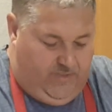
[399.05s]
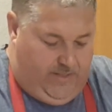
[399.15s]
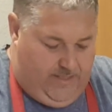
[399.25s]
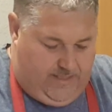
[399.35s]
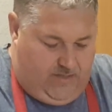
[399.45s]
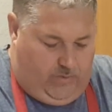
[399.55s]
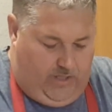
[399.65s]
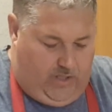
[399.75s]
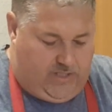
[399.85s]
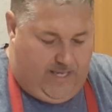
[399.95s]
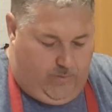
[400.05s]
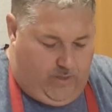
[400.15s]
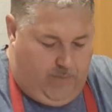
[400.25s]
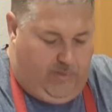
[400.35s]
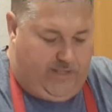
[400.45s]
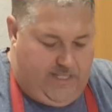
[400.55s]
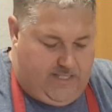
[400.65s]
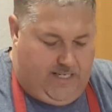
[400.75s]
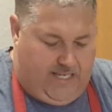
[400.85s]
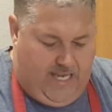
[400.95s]
this is what it looks like. We're gonna put this
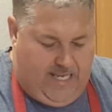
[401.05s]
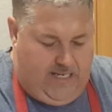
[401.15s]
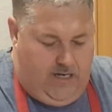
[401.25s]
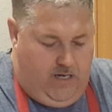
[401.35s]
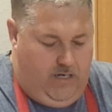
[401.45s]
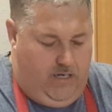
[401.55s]
in the cannon